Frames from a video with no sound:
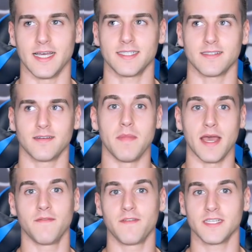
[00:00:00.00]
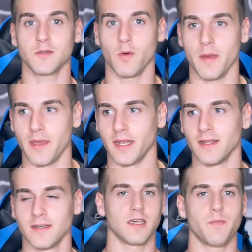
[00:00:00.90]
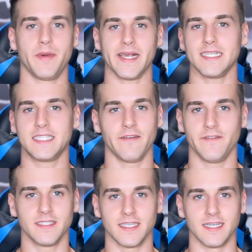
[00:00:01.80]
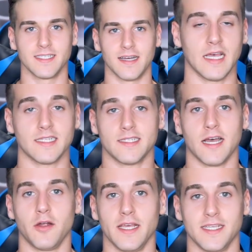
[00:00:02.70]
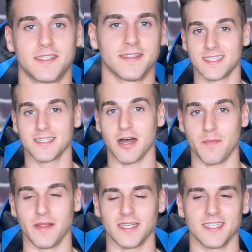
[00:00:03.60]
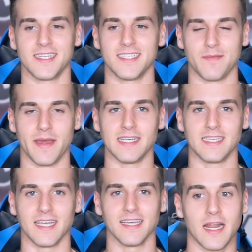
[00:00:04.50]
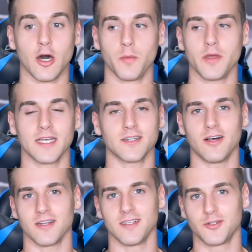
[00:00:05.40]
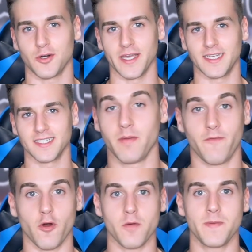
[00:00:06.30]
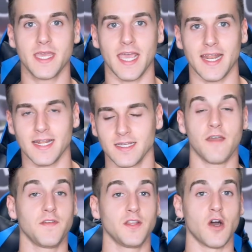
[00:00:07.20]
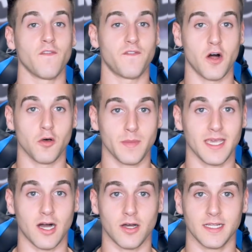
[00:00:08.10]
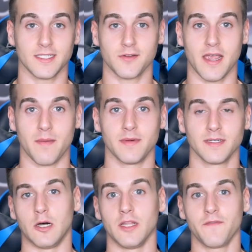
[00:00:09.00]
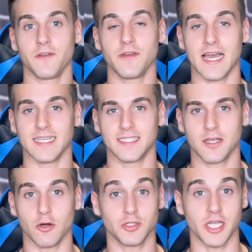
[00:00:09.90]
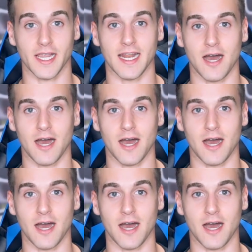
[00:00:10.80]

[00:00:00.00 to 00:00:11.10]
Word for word: Yes, men versus women. The biggest differences. That's just how it is. This compilation is amazing, and I hope you guys are all gonna enjoy it. But before we begin, if you don't follow me on Instagram, I would love for you guys to go check it